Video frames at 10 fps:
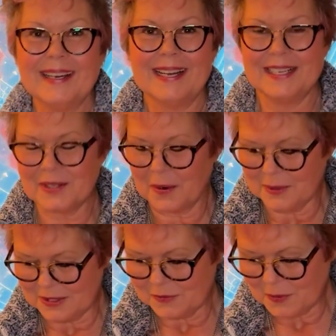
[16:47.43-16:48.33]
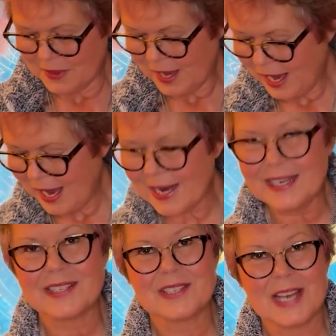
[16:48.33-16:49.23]
as always, for the
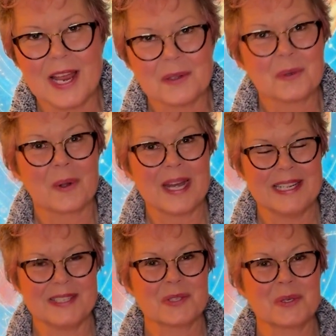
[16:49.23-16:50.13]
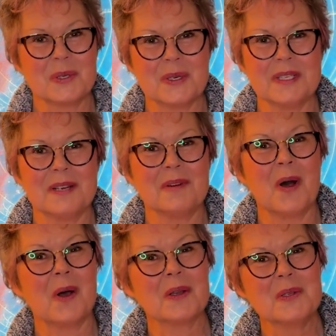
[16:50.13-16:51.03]
highest and greatest good of
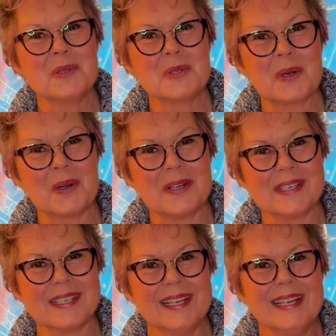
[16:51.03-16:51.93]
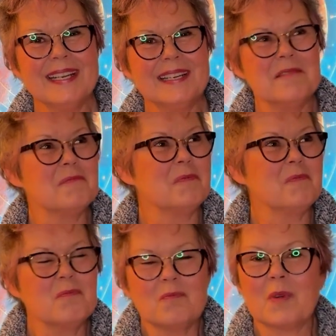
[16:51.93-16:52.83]
all concerned,
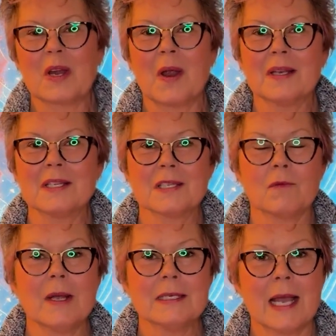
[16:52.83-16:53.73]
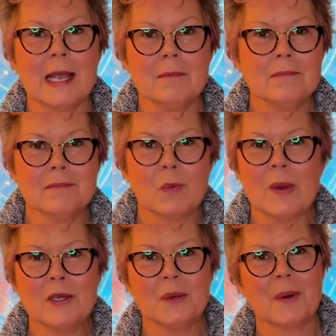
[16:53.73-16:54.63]
regardless of what time
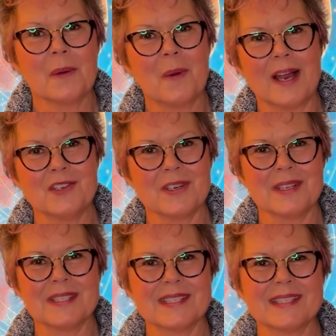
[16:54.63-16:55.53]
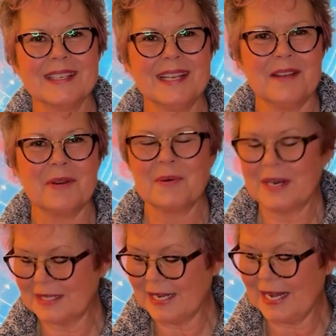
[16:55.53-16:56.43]
when you are watching this, if it
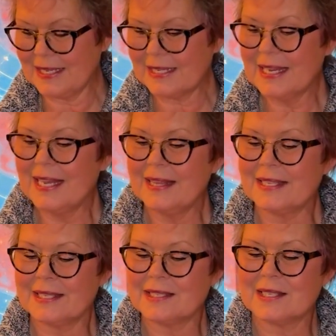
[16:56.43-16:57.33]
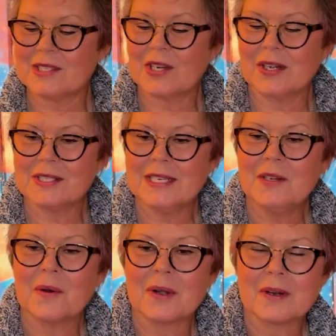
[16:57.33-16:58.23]
resonates. This is the
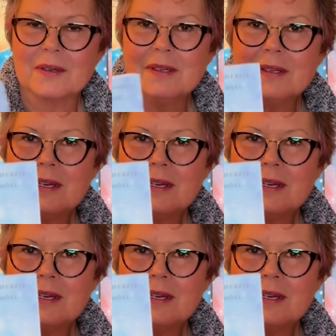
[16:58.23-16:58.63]
Starseed Oracle,